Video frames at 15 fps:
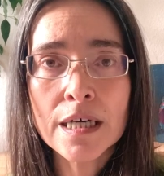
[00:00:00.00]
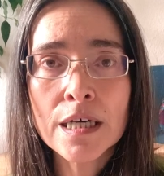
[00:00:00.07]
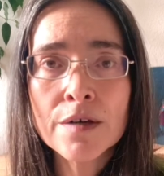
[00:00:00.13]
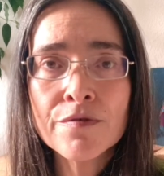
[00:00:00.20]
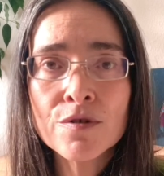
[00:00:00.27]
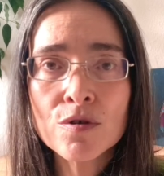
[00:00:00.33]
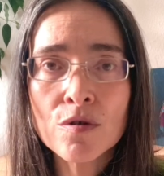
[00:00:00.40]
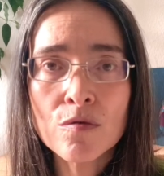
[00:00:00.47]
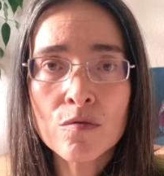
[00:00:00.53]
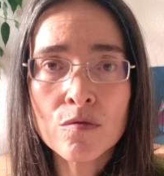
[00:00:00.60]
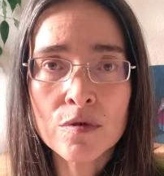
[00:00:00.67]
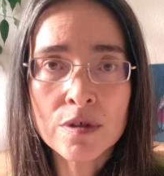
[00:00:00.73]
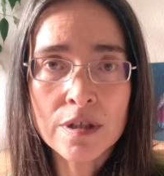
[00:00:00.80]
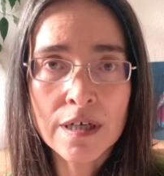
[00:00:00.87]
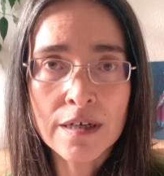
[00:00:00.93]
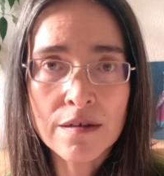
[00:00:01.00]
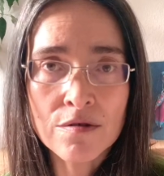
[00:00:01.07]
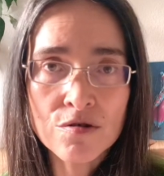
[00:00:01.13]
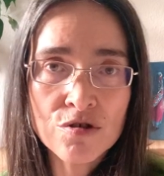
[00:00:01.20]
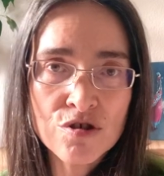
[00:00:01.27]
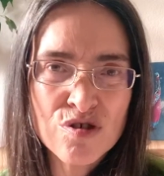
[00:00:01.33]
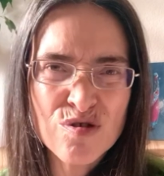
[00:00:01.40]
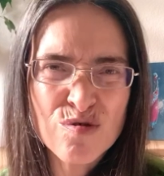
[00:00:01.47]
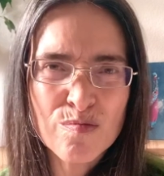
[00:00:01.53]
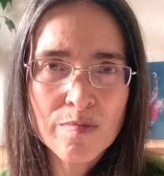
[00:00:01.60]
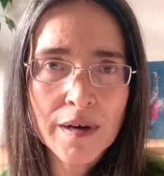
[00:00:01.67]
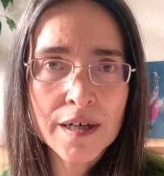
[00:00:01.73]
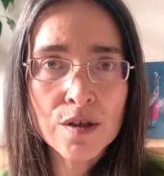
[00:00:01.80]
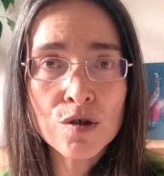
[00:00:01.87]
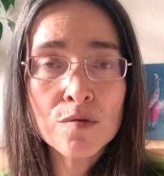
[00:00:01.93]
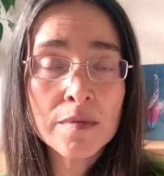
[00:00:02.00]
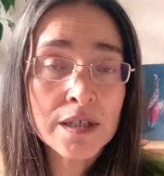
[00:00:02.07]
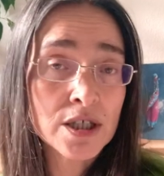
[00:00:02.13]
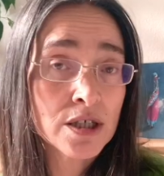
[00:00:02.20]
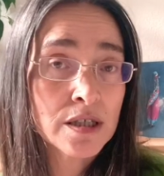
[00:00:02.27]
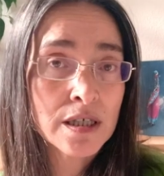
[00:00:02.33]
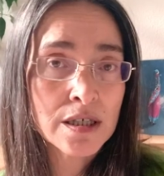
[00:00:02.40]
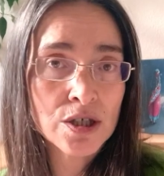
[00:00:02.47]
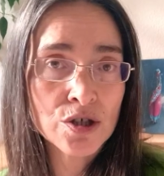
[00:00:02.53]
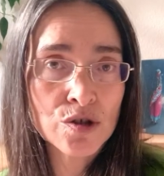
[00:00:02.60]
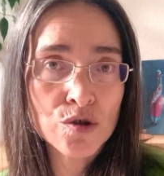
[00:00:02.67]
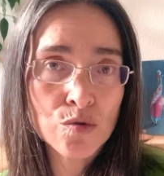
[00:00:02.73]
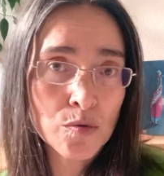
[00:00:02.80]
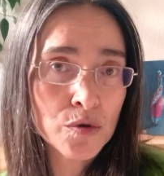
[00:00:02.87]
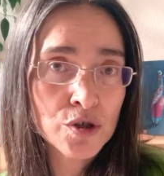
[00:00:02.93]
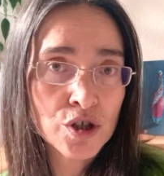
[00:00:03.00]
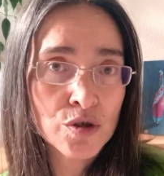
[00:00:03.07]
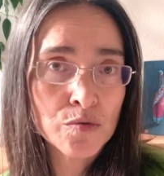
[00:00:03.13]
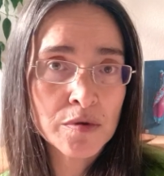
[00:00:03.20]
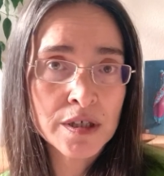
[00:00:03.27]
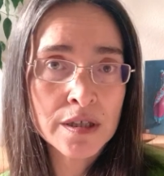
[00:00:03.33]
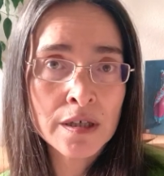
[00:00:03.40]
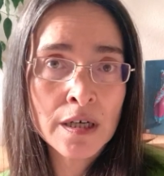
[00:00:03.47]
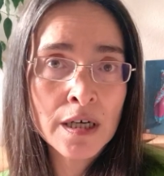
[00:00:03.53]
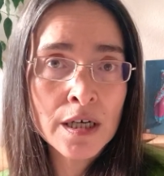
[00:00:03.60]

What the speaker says: If you don't want others to pay too much attention to what you eat,